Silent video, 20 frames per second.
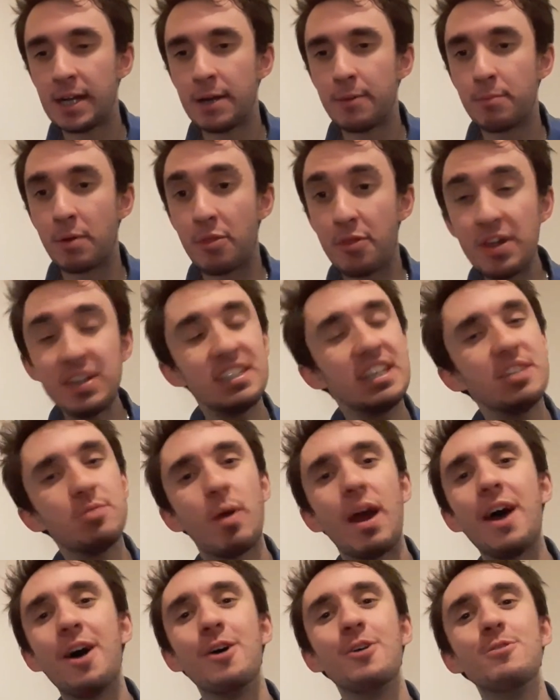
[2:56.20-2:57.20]
But this is
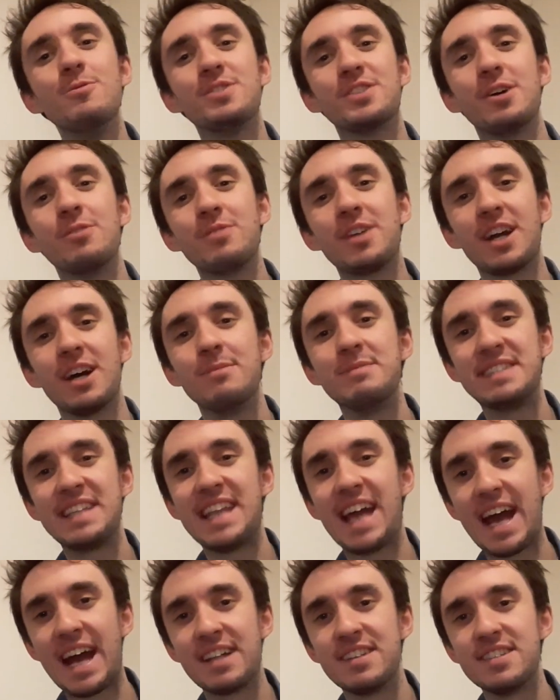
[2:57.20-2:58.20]
where ozone comes in
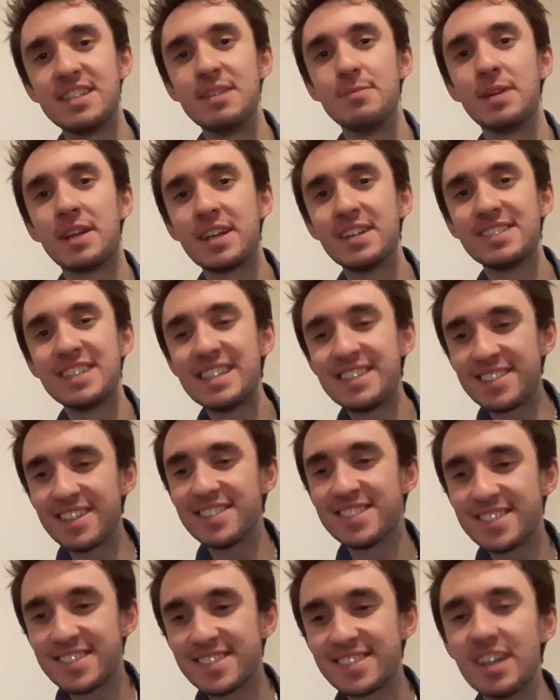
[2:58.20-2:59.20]
handy because it
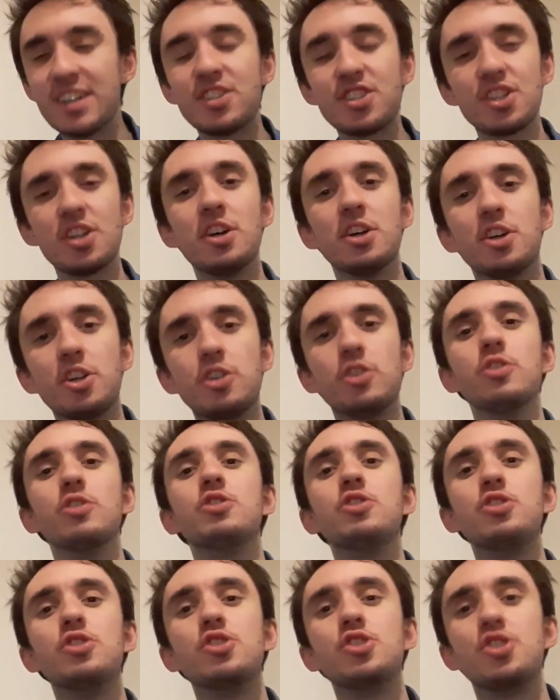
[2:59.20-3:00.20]
does such a
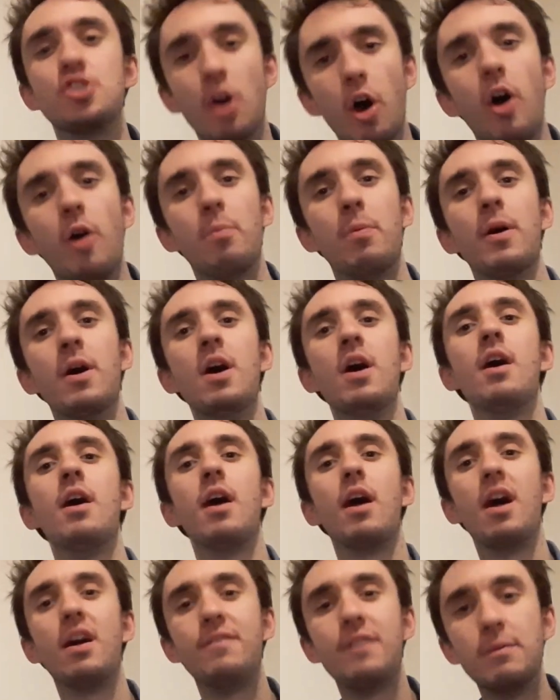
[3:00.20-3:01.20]
good job
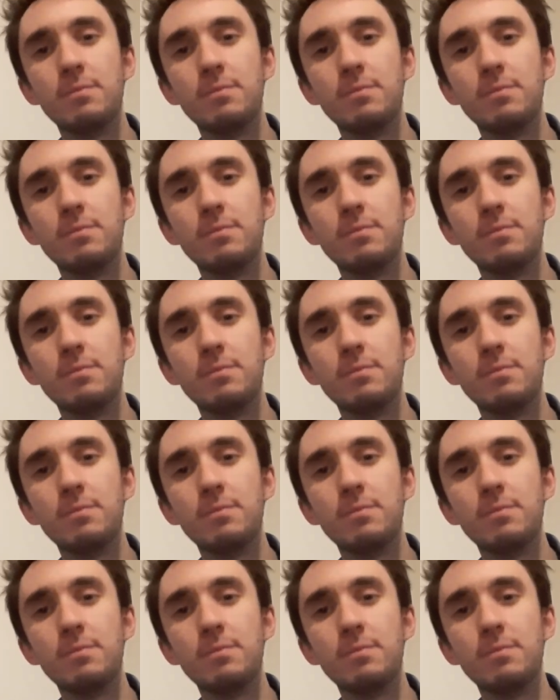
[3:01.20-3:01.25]
of